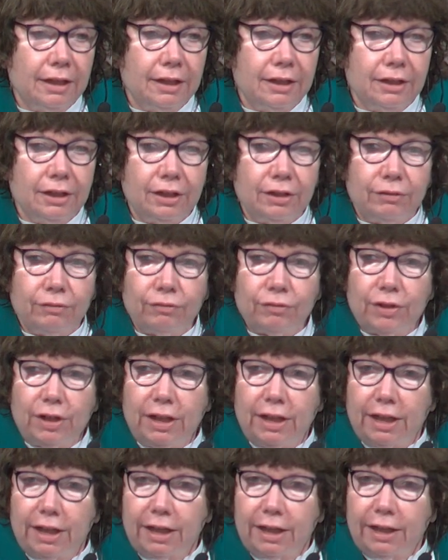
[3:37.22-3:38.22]
It's
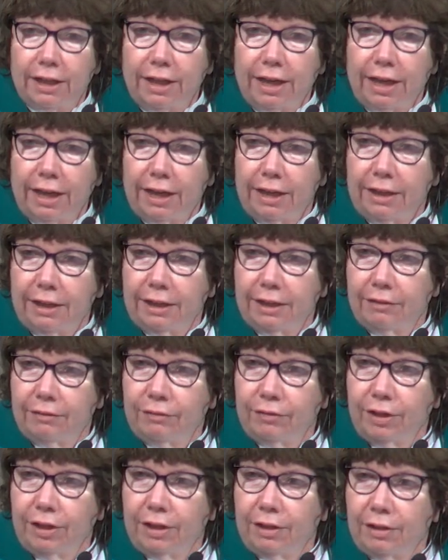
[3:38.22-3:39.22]
Frida again.
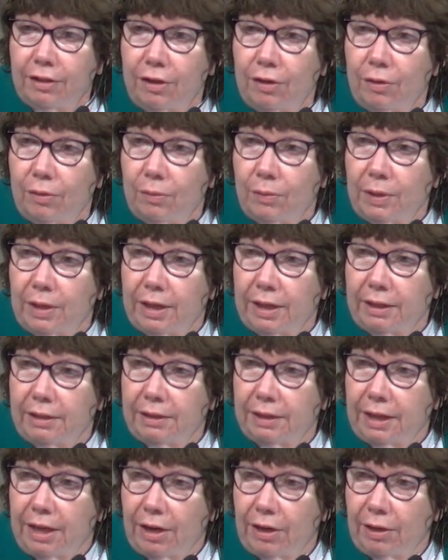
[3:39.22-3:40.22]
Frida, oh, we got
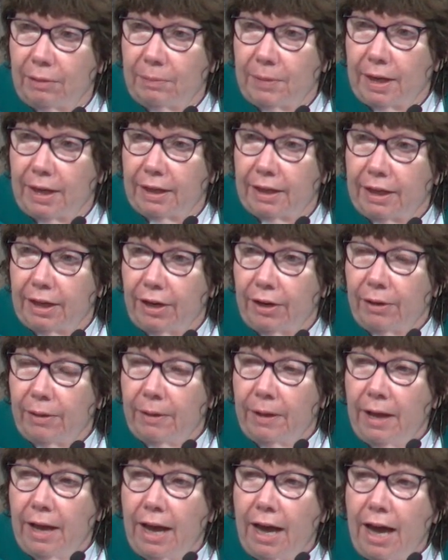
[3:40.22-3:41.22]
Carolyn back there.
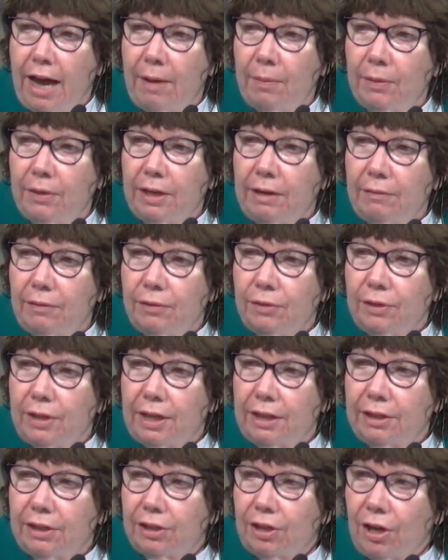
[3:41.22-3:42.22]
I will never do
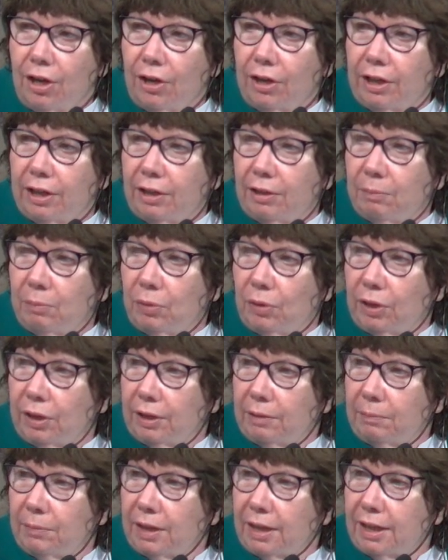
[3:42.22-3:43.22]
that song in the
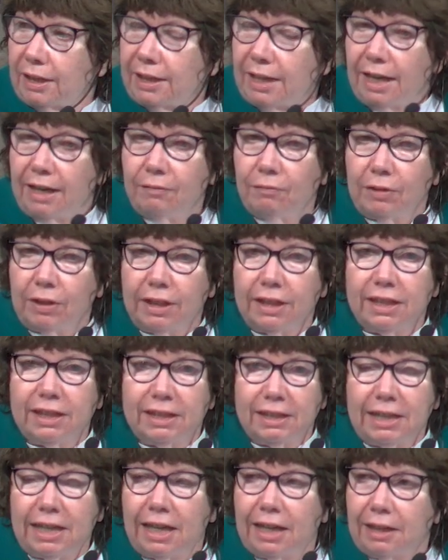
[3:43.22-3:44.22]
bulletin because that really
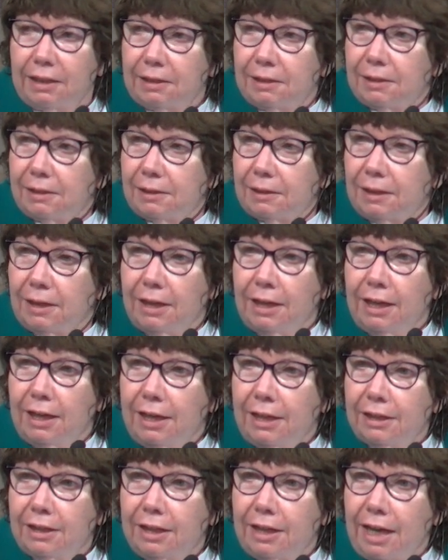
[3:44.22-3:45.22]
stinks.
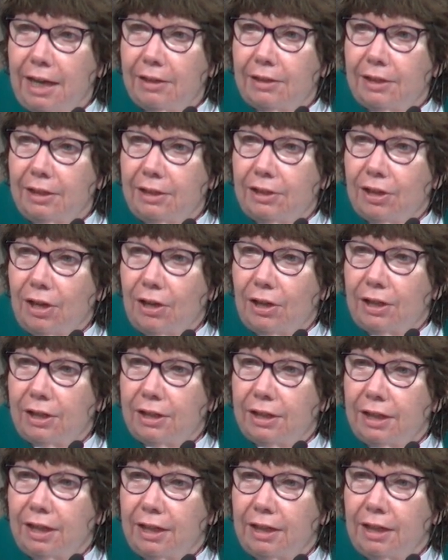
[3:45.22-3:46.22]
It's a lousy song,
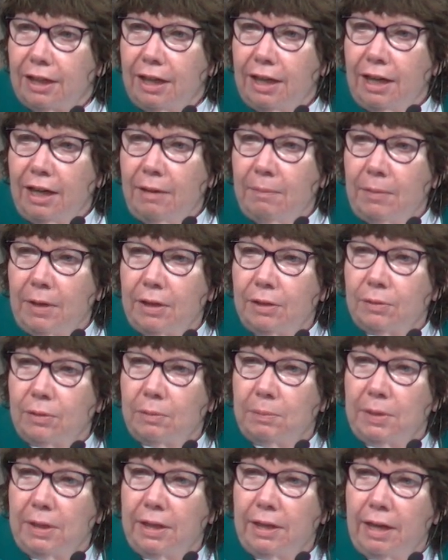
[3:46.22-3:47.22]
isn't it? Might as well
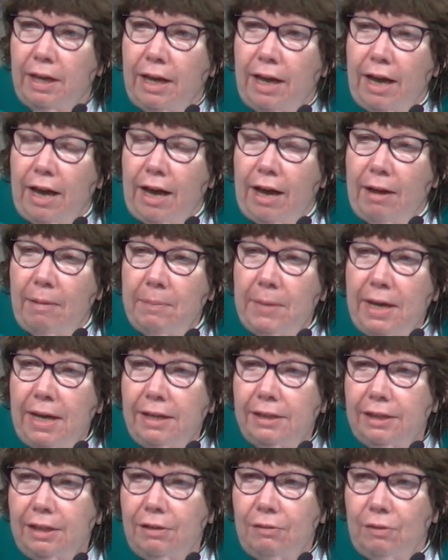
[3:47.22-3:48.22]
be
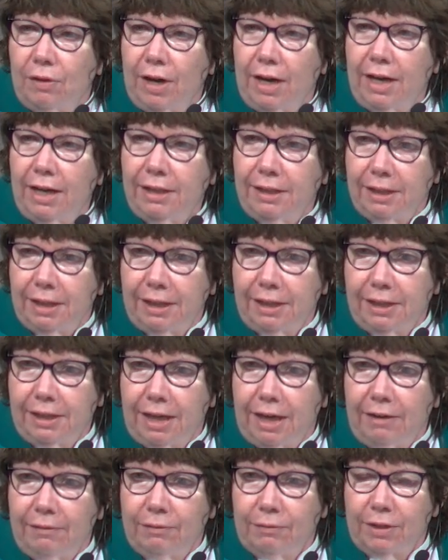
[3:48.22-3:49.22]
Amazing Grace that
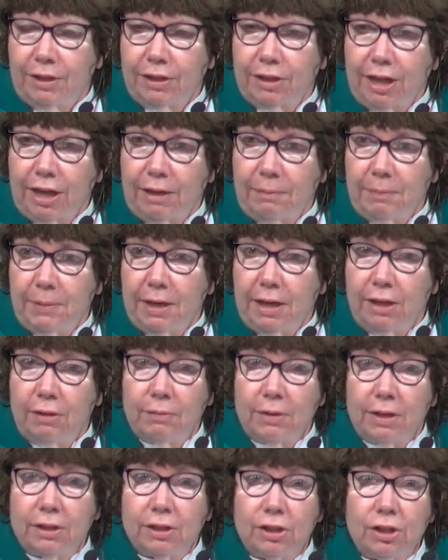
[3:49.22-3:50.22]
saved a rich like me. The
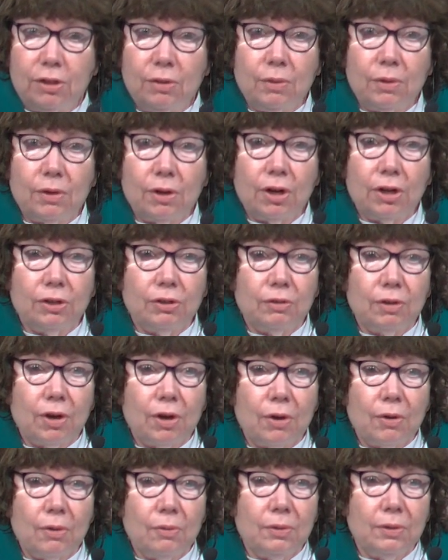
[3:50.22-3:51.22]
rest of you are on your
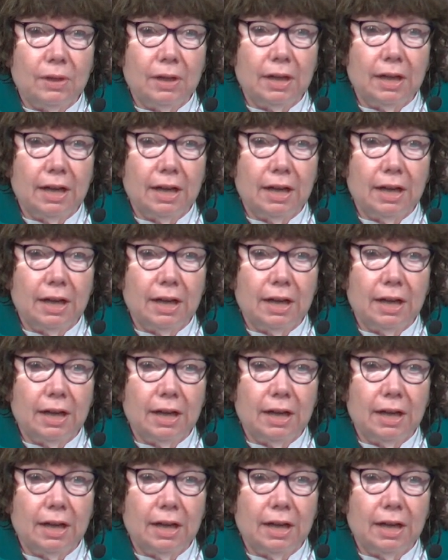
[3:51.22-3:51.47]
own.